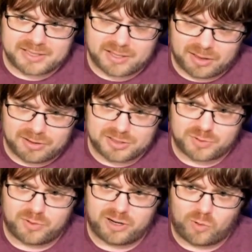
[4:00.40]
colors
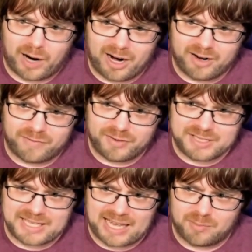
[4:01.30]
were required for
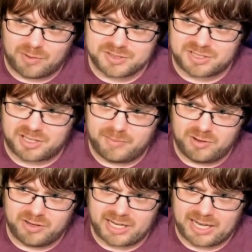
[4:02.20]
these animals to
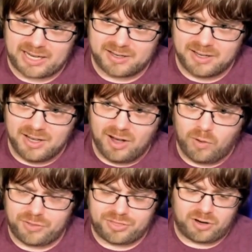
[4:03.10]
communicate
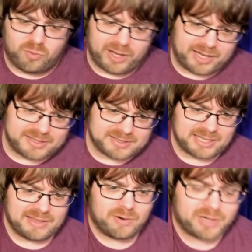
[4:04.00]
with their wings,
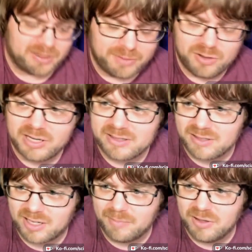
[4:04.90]
and they were
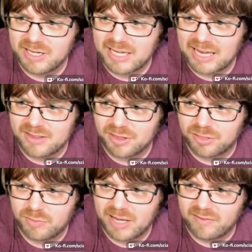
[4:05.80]
communicating the
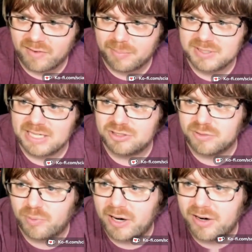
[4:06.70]
threat of a
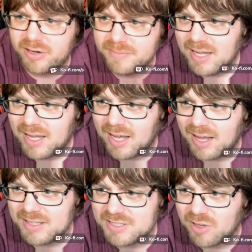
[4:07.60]
potential predator.
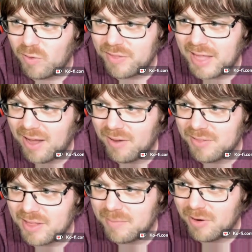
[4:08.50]
And so
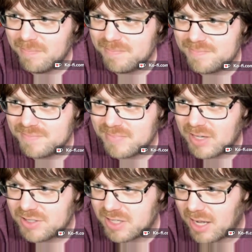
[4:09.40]
without them, oh,
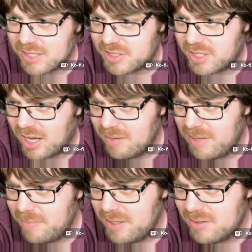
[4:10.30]
there's an ostracod
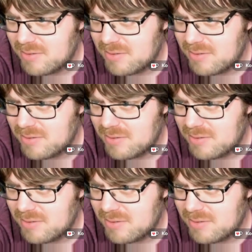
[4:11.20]
maybe